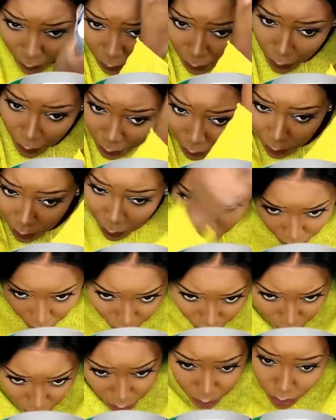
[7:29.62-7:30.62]
the Dove
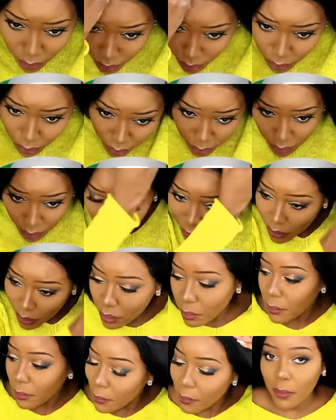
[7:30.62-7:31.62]
Men
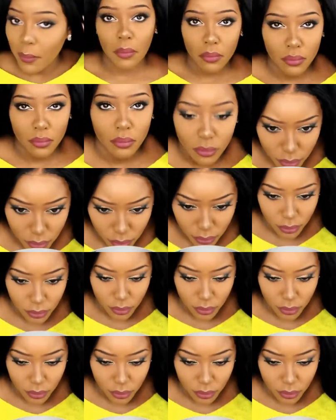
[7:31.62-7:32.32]
deodorant like